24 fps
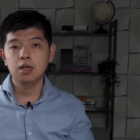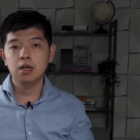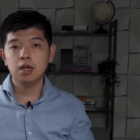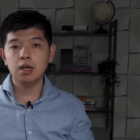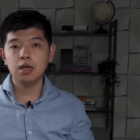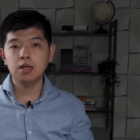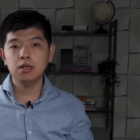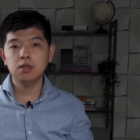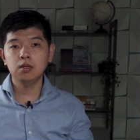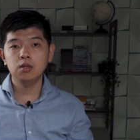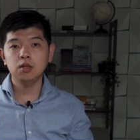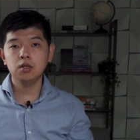
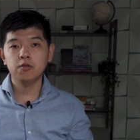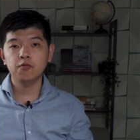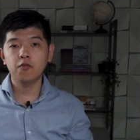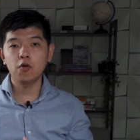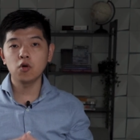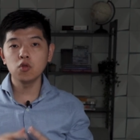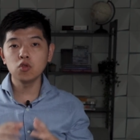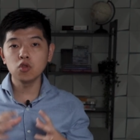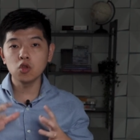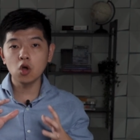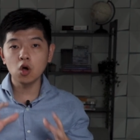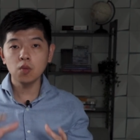And
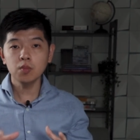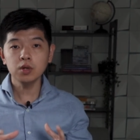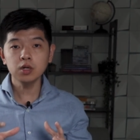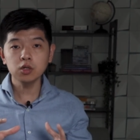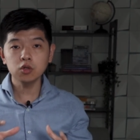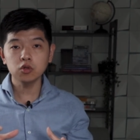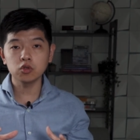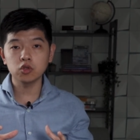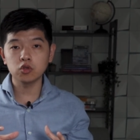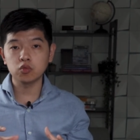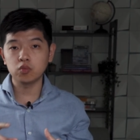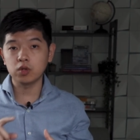for normal
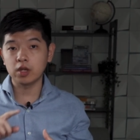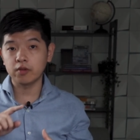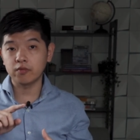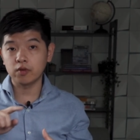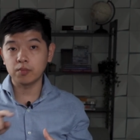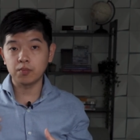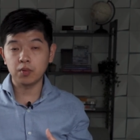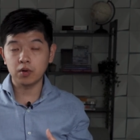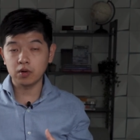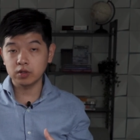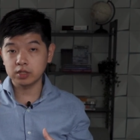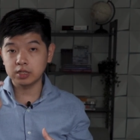goods, we have
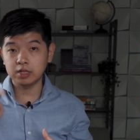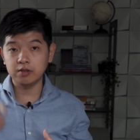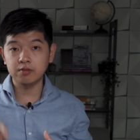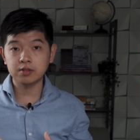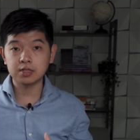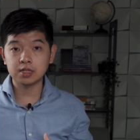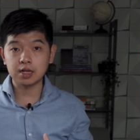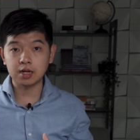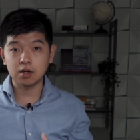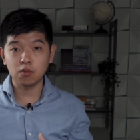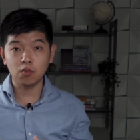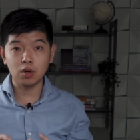a positive
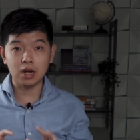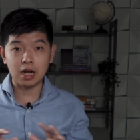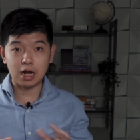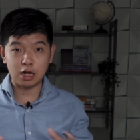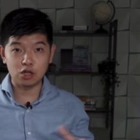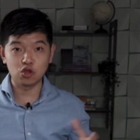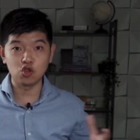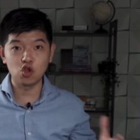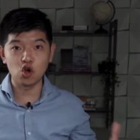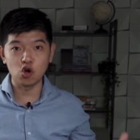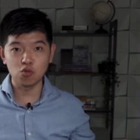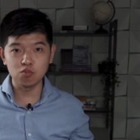sign. What
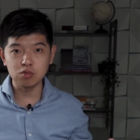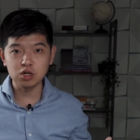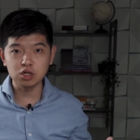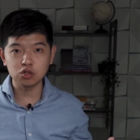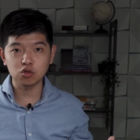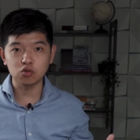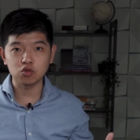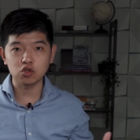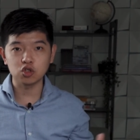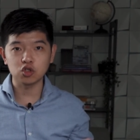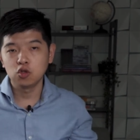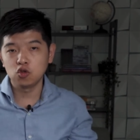are normal
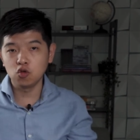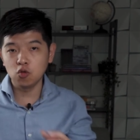goods?